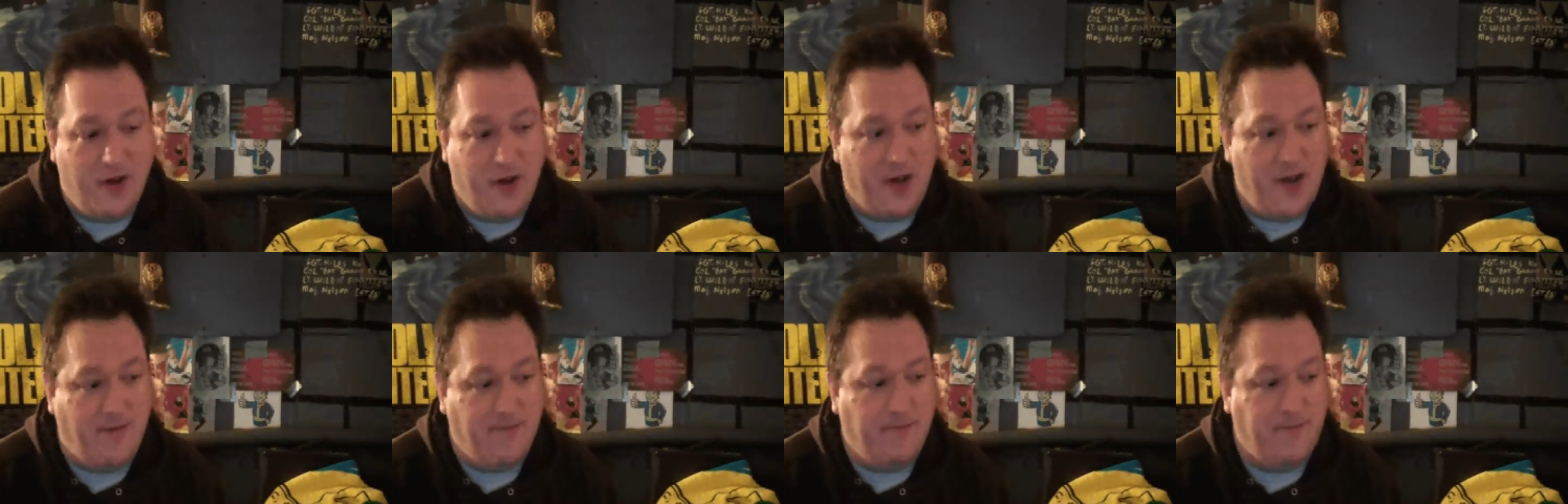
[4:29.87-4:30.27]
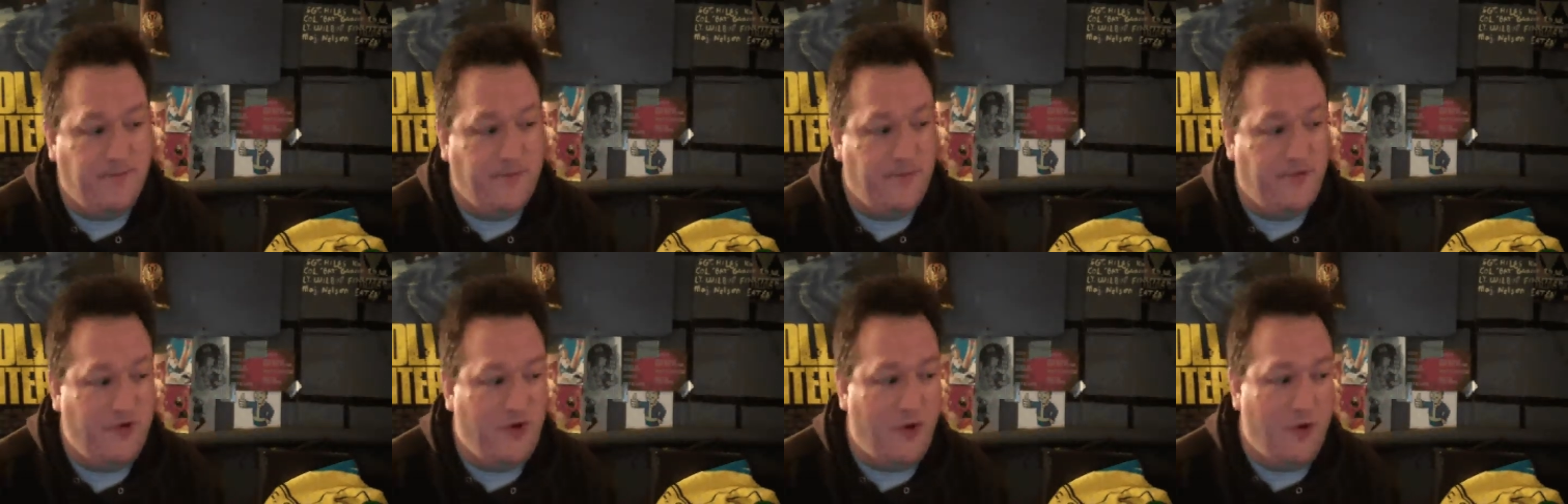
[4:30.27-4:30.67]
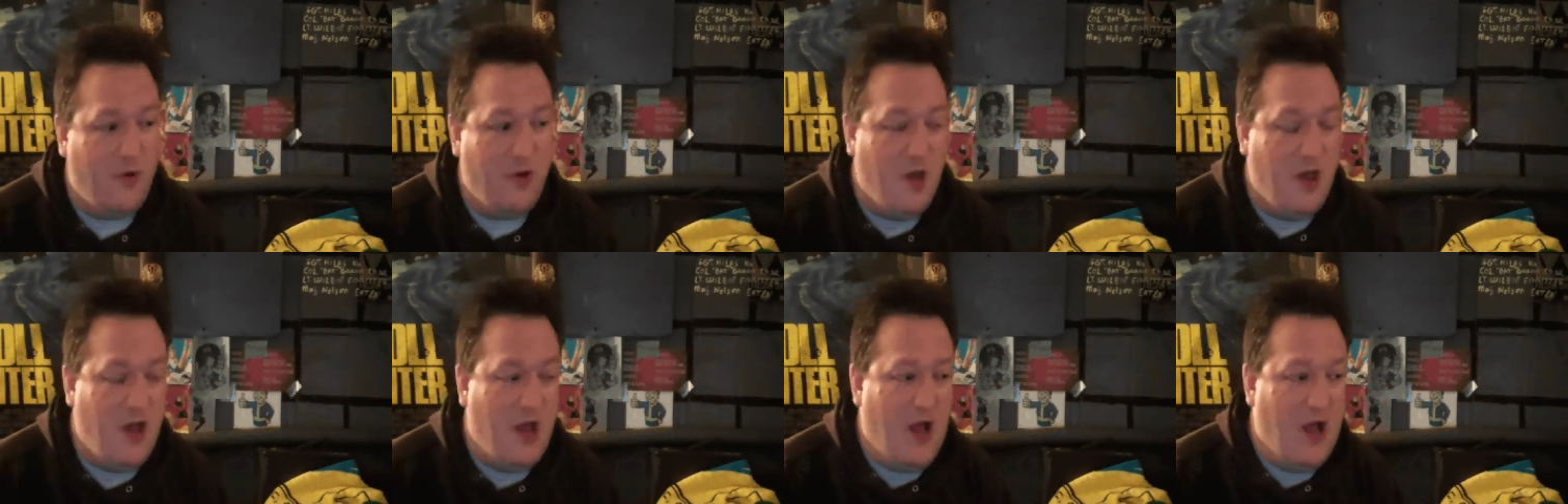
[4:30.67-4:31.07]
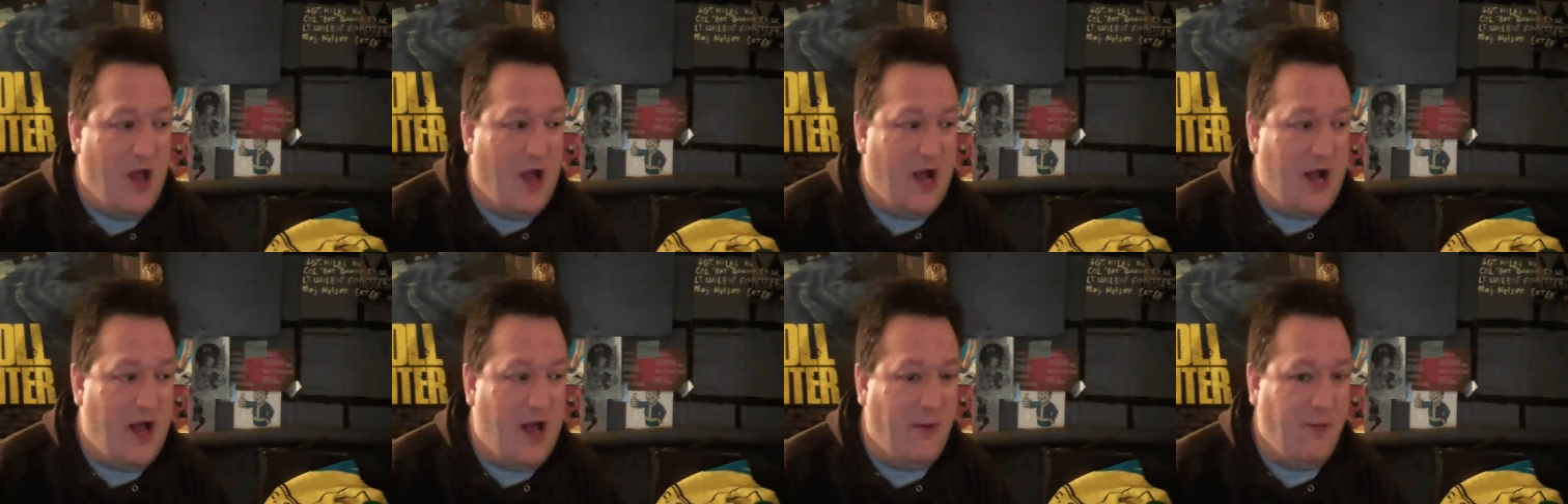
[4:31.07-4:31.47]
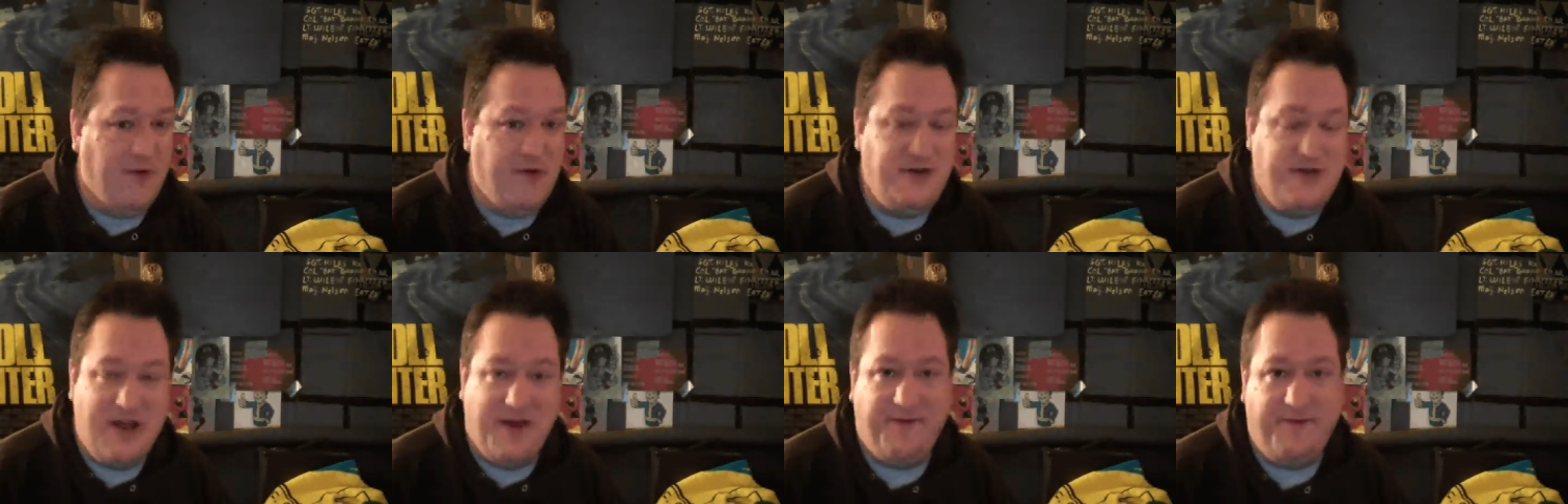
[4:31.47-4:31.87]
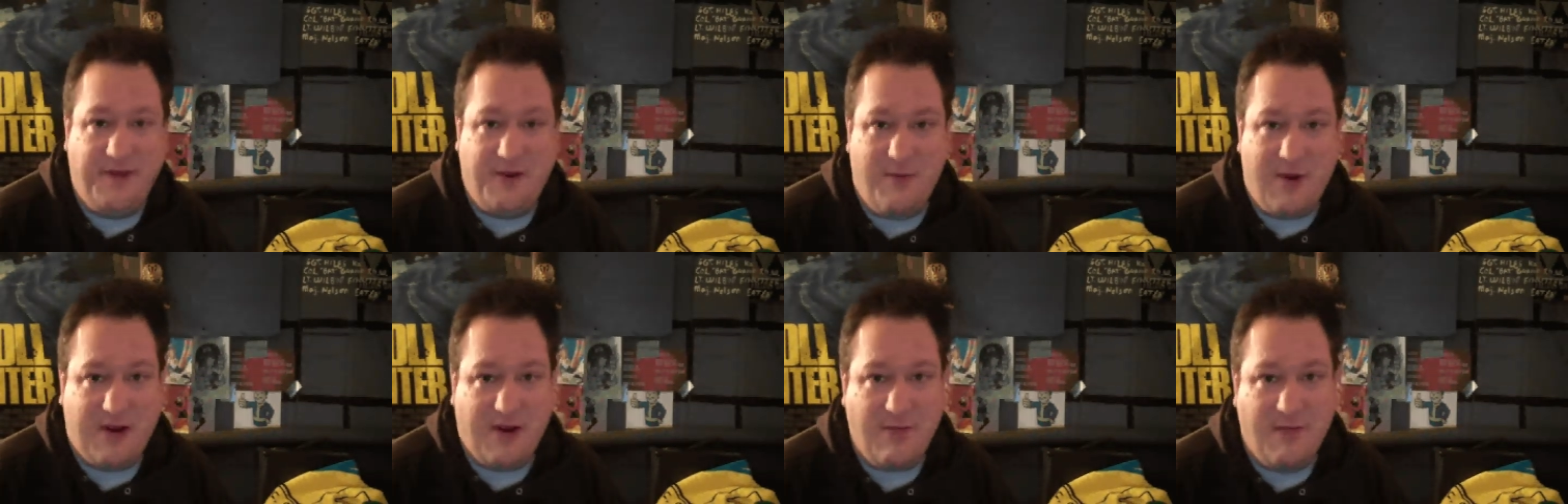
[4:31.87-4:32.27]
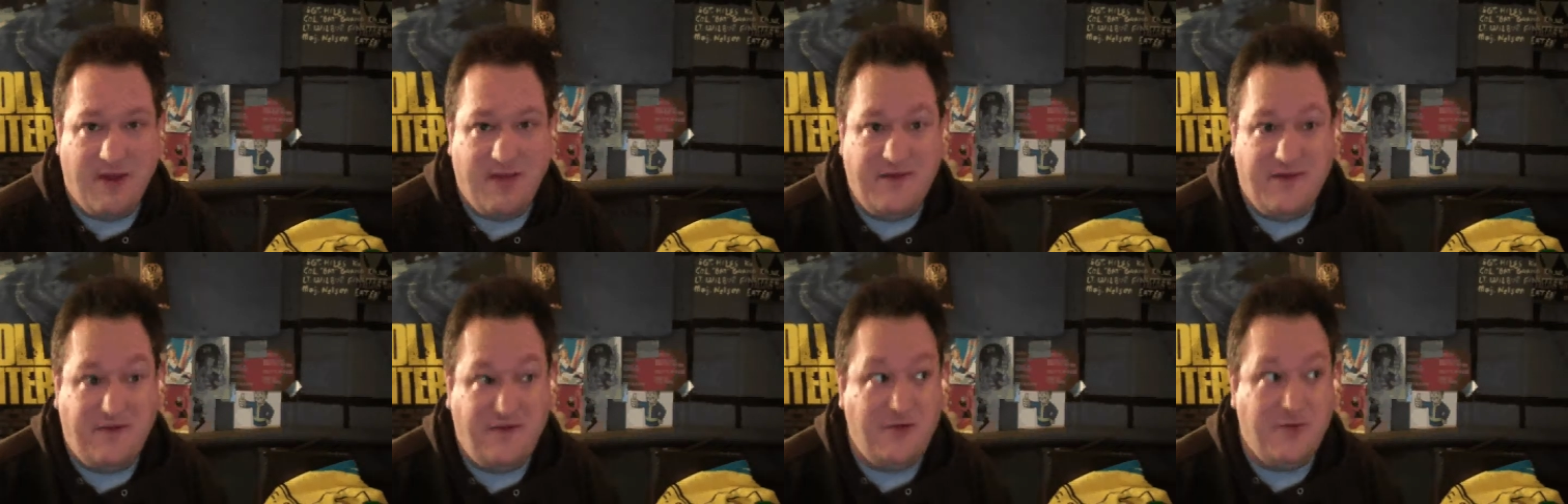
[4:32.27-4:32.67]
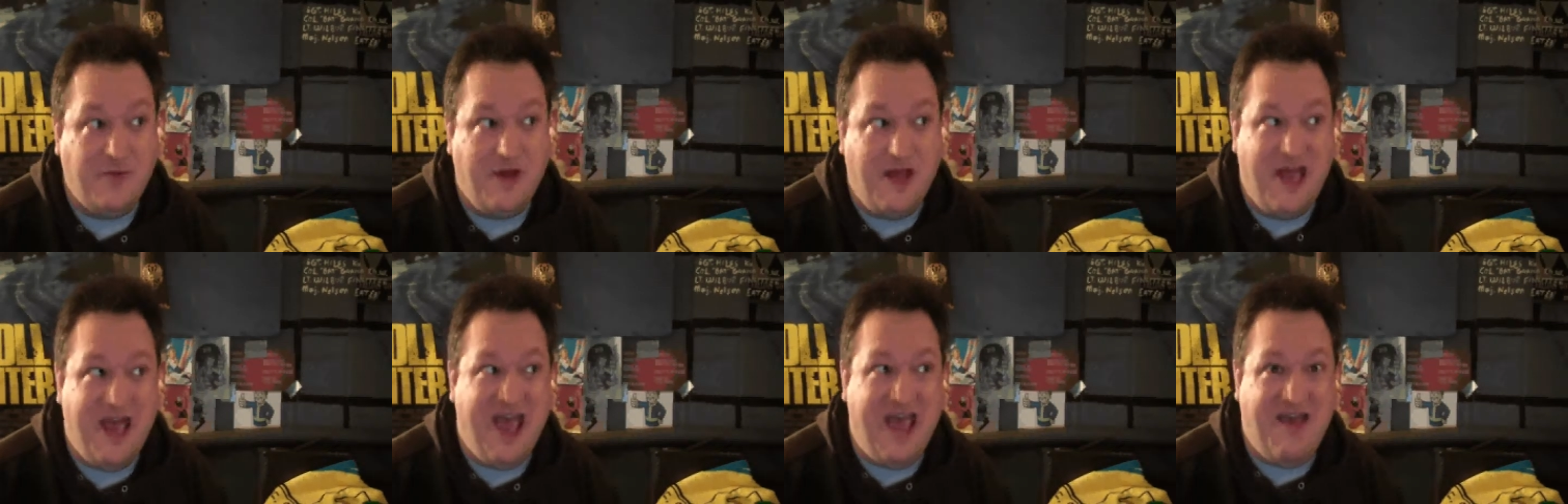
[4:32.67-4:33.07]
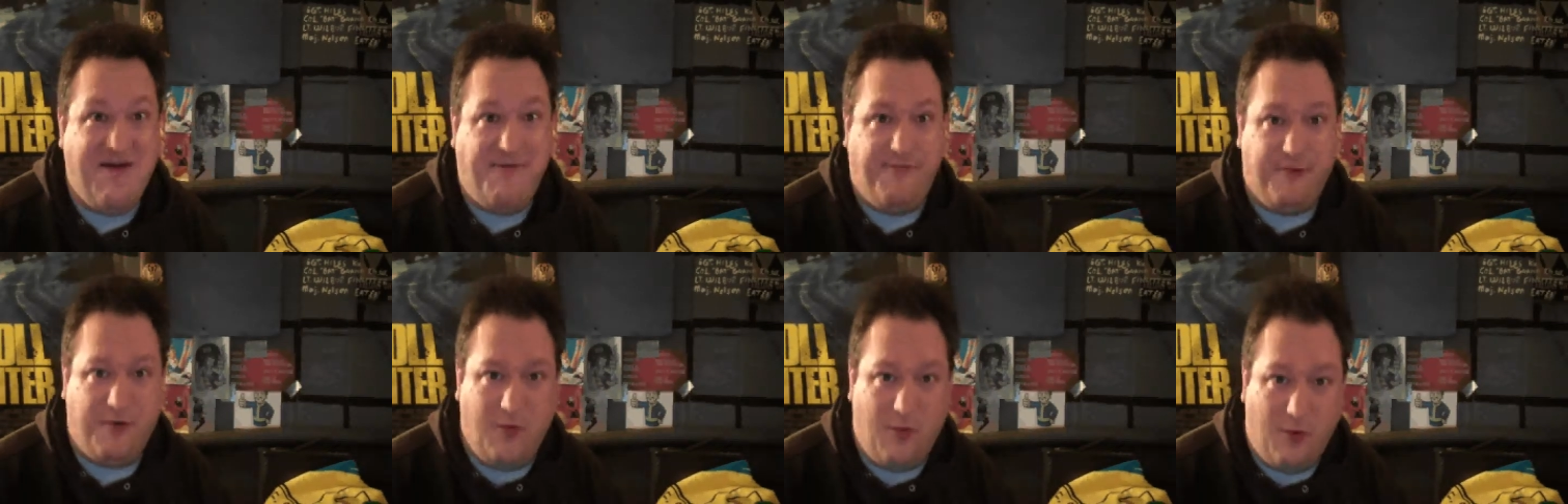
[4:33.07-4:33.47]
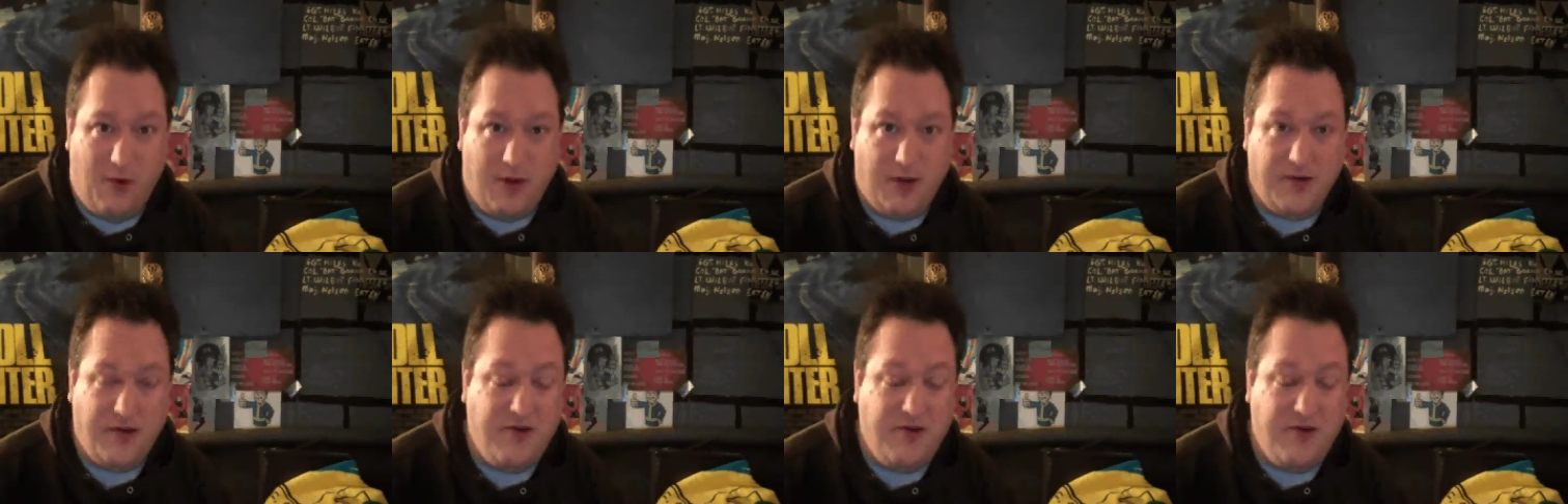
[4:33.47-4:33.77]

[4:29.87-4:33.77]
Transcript: Um, so I would definitely recommend this to everyone.